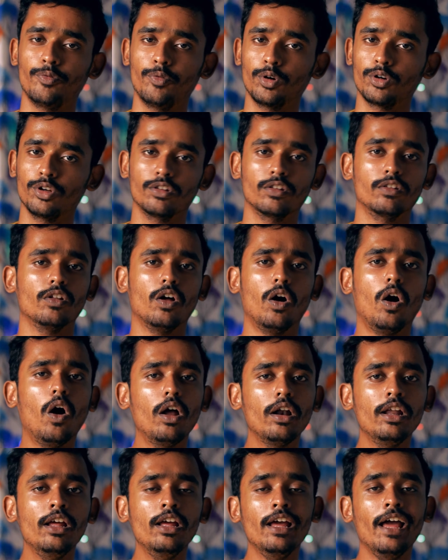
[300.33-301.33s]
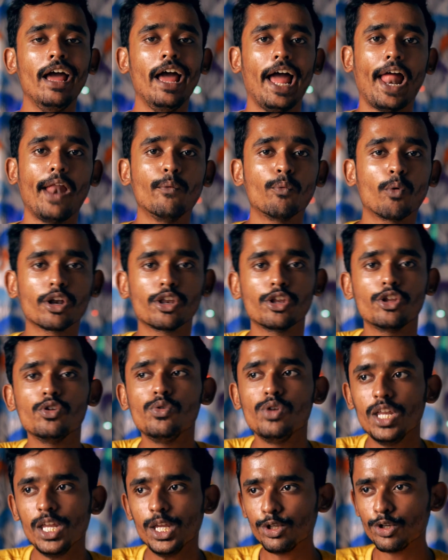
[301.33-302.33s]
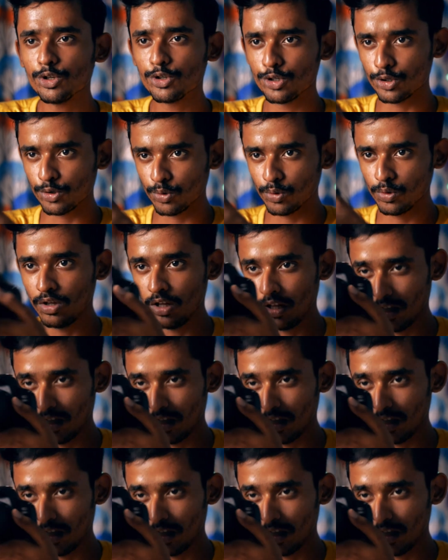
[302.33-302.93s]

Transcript: focus is on, and what you need to do,